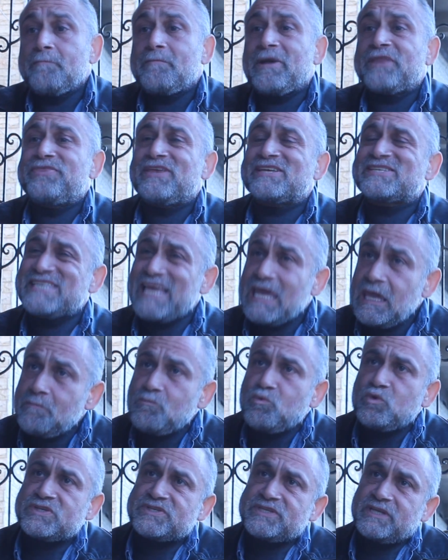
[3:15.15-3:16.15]
But the
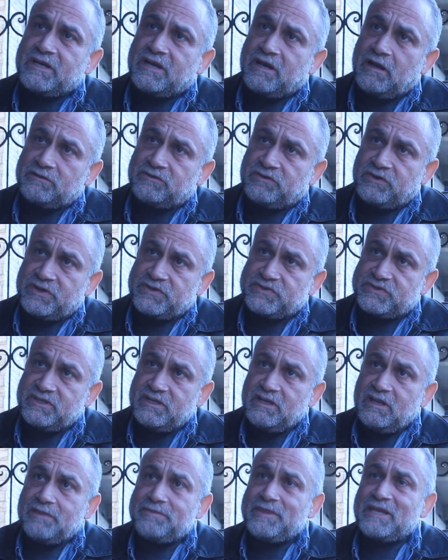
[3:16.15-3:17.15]
same Western countries
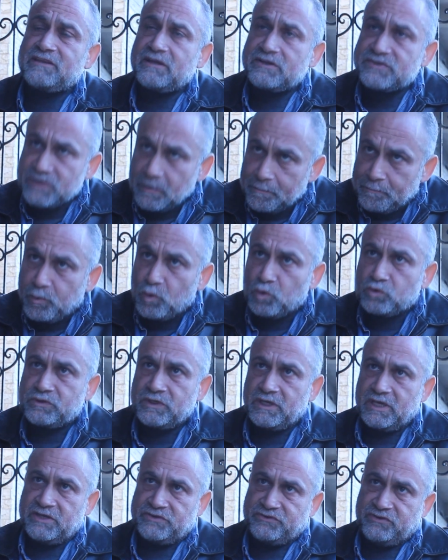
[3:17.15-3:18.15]
that are supporting
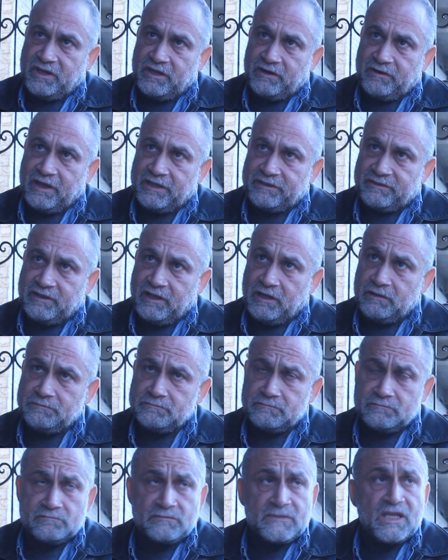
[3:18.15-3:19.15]
Israel right now,
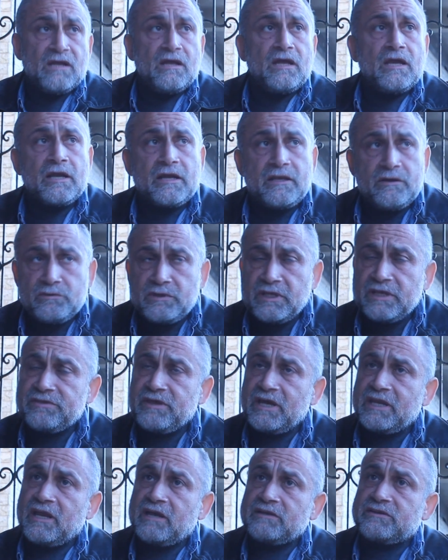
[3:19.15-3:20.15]
including
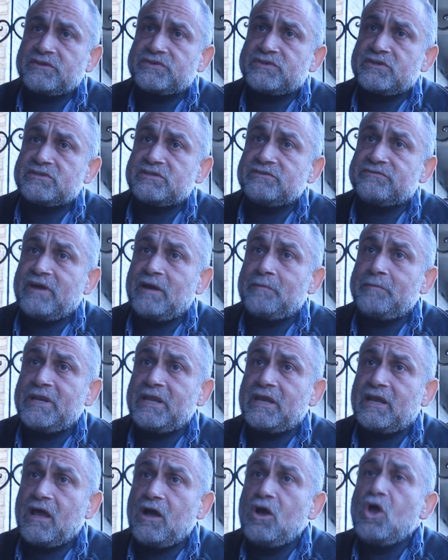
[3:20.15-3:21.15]
the United States of
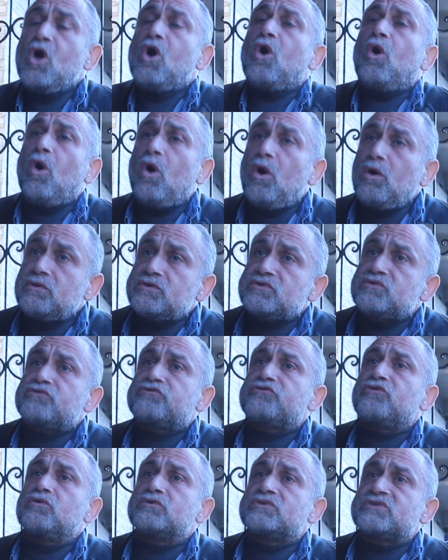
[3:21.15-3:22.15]
America, also
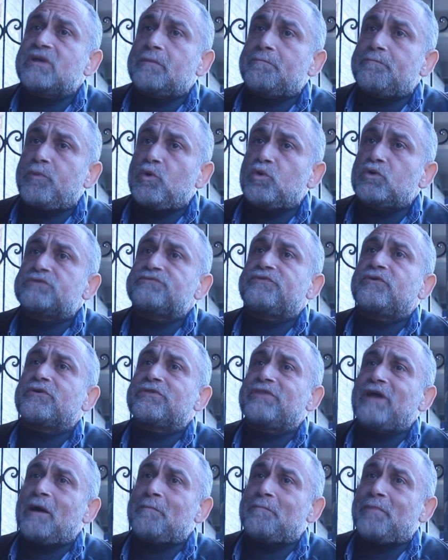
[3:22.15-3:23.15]
showed support
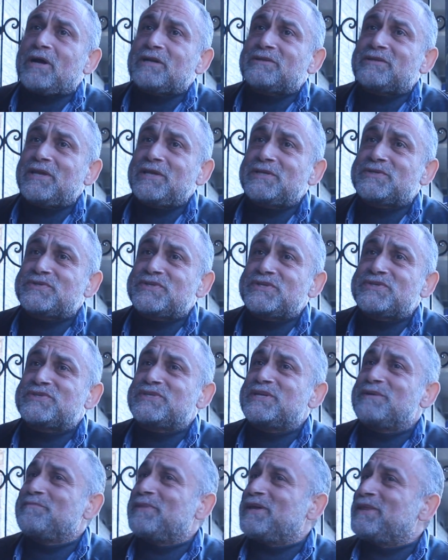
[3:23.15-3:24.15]
for the apartheid
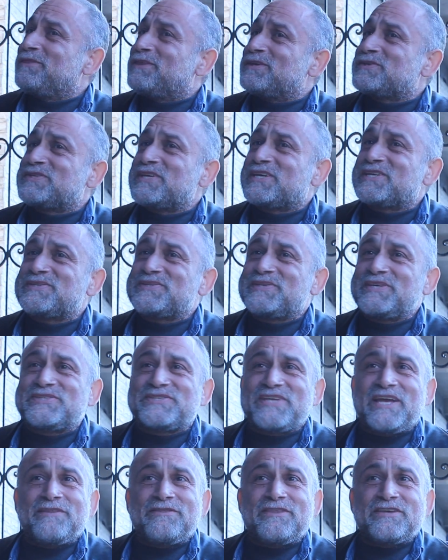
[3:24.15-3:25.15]
system in the
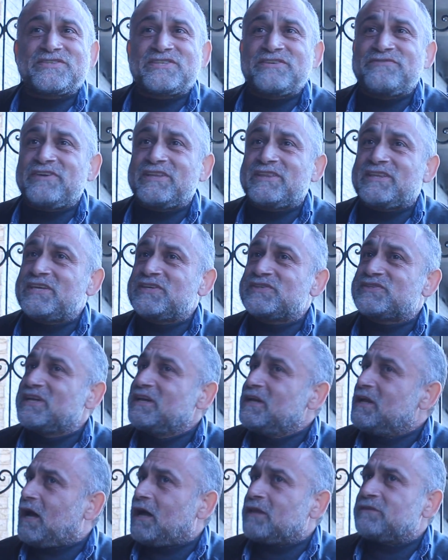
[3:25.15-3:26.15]
60s and the 70s
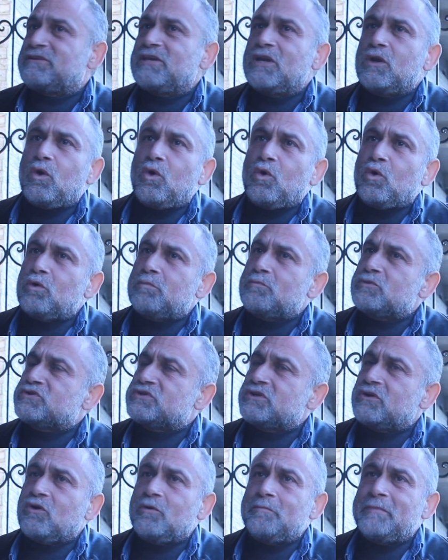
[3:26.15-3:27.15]
until
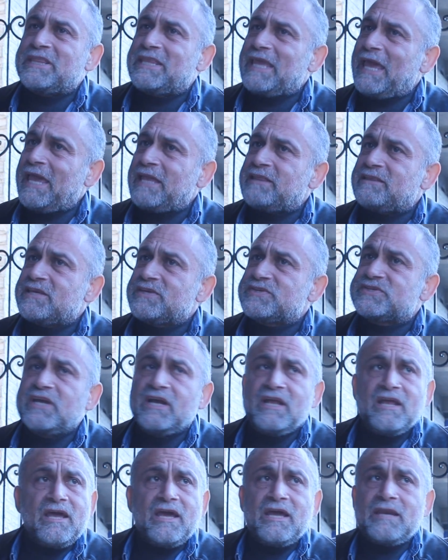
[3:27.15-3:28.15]
almost mid-80s.
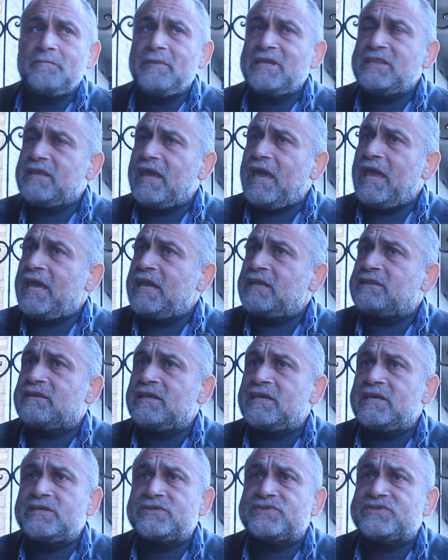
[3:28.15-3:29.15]
In
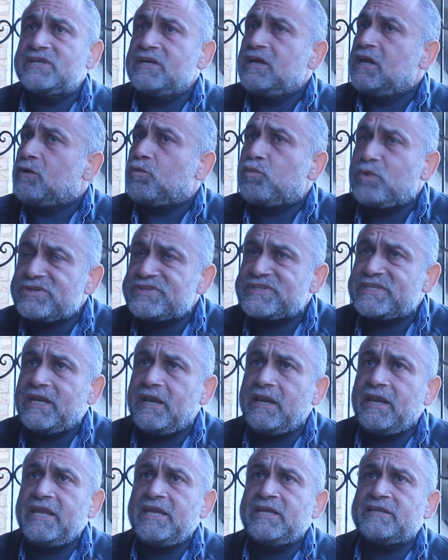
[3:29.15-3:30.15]
mid-80s,
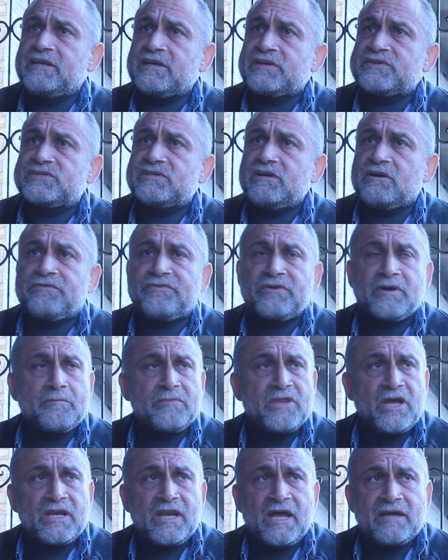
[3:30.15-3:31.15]
Western leaders
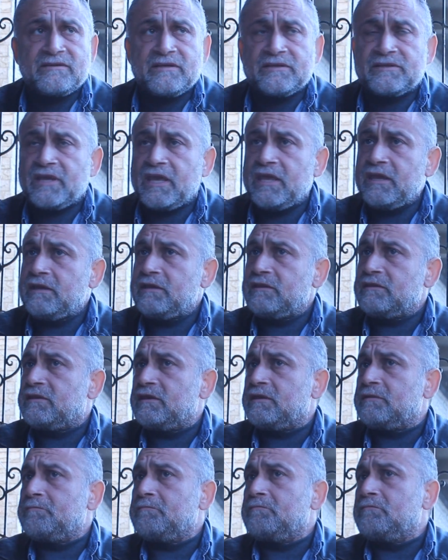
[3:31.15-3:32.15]
from the United
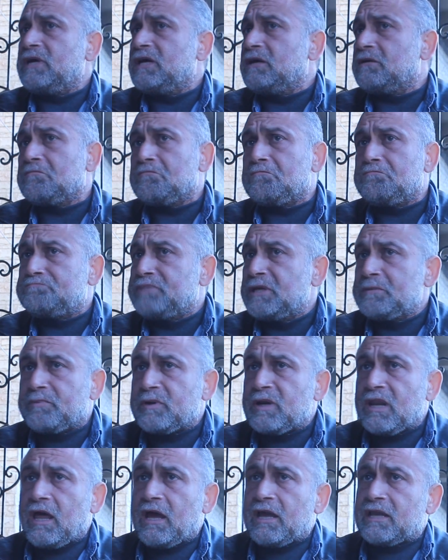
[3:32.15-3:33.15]
Kingdom,
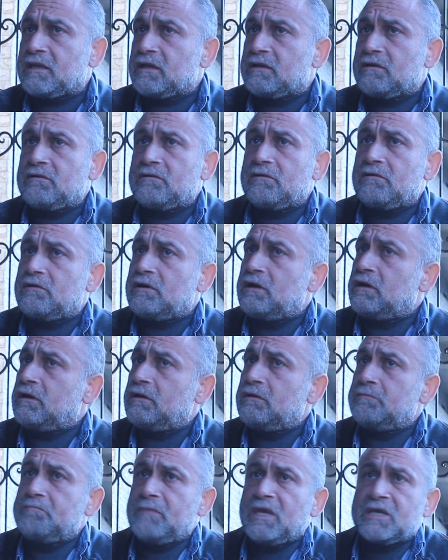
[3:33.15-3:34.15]
people like
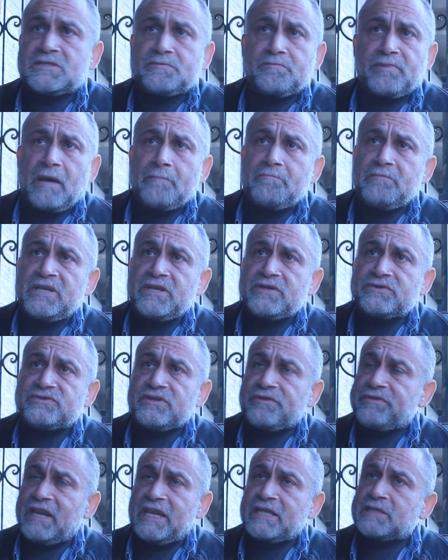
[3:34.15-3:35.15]
ex-Prime
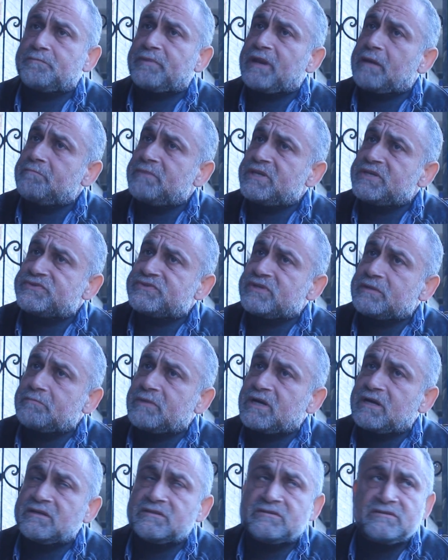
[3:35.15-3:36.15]
Minister, the late Prime Minister
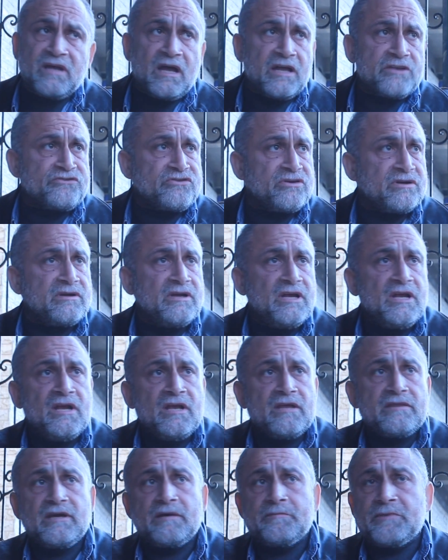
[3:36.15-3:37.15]
Margaret Thatcher,
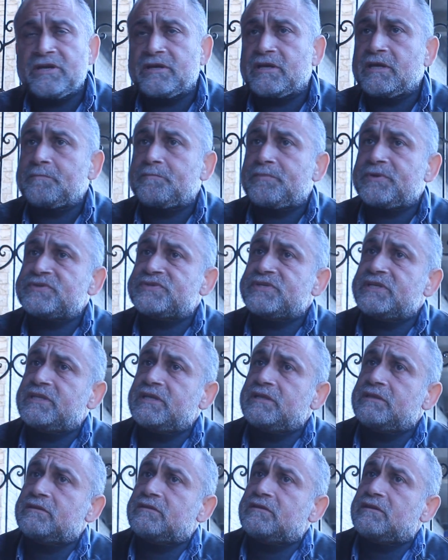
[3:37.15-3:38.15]
the American
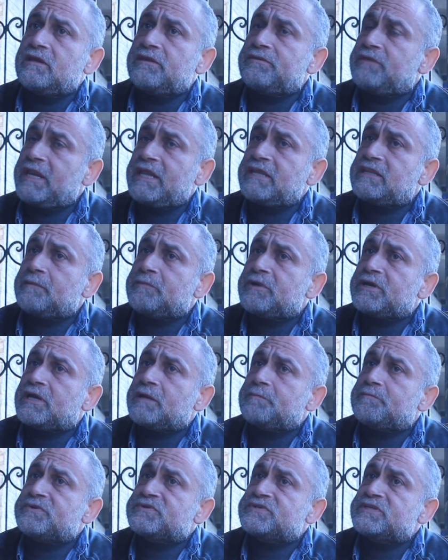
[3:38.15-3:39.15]
President, the late
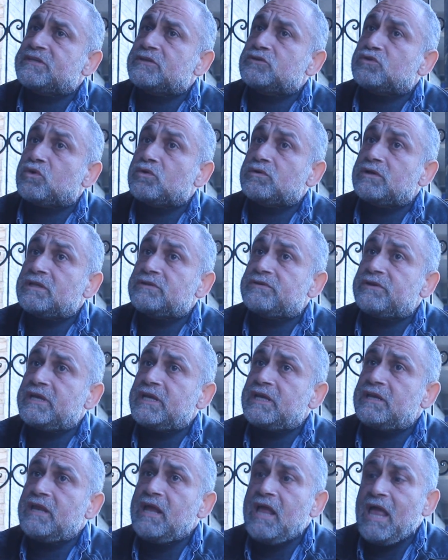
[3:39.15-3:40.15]
American President Ronald
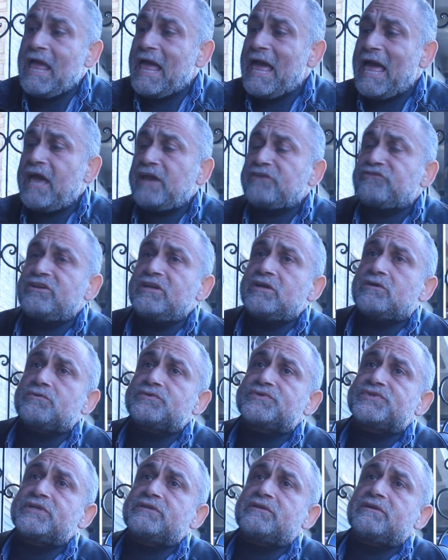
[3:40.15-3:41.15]
Reagan, actually
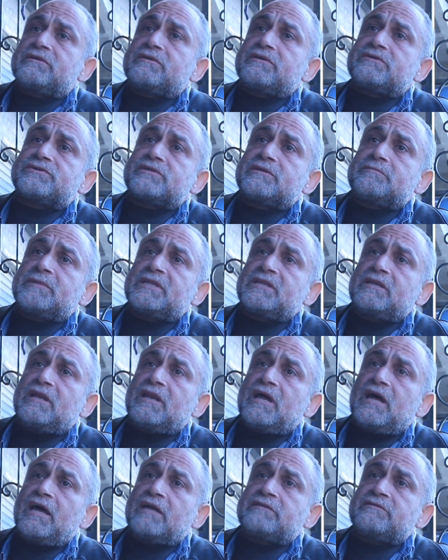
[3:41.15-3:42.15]
considered Nelson
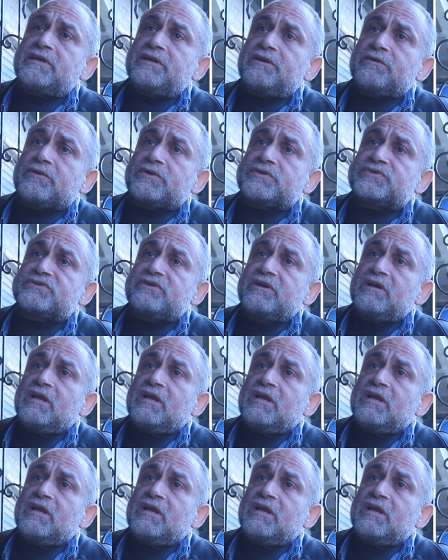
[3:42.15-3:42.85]
Mandela a terrorist,